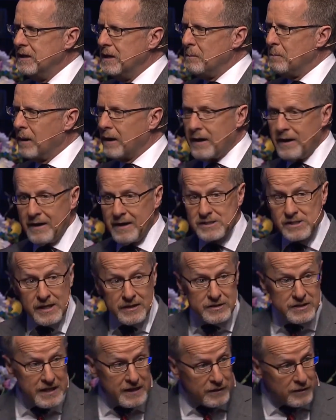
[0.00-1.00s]
But it is
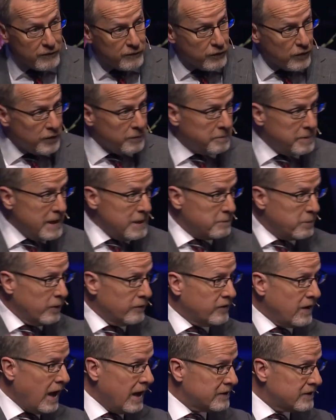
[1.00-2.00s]
intended for the people of
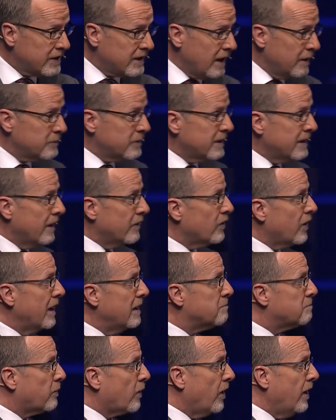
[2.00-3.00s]
God to come together
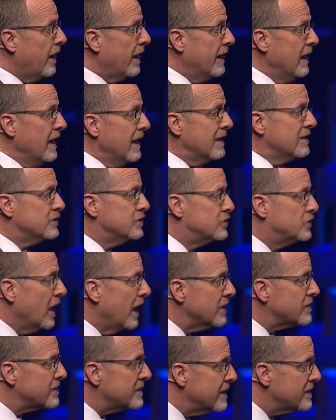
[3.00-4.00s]
and pray
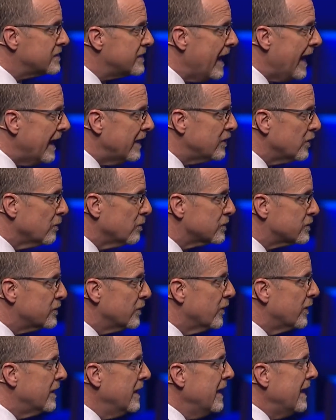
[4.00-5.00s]
just as Daniel was
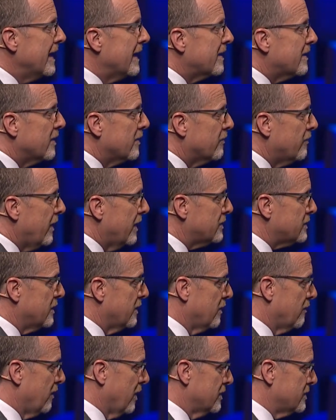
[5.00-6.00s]
doing in confession
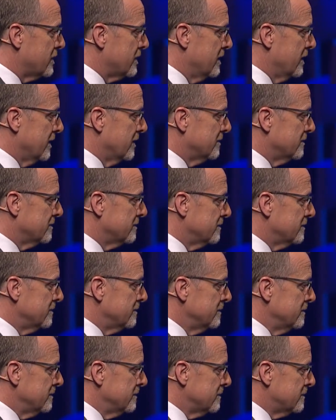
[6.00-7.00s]
of our sin.
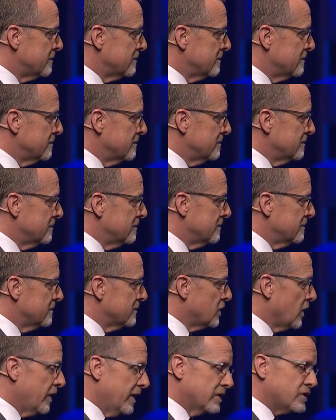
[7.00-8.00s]

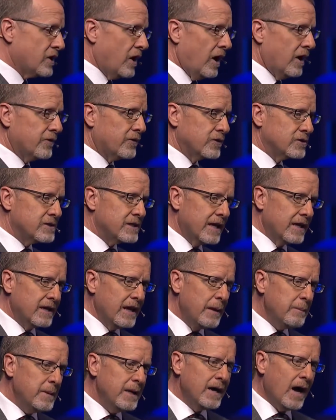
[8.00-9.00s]
So this author said,
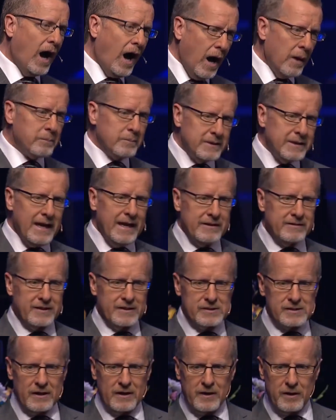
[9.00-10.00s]
let me update
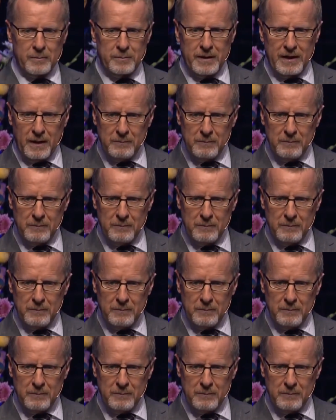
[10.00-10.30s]
this a little bit.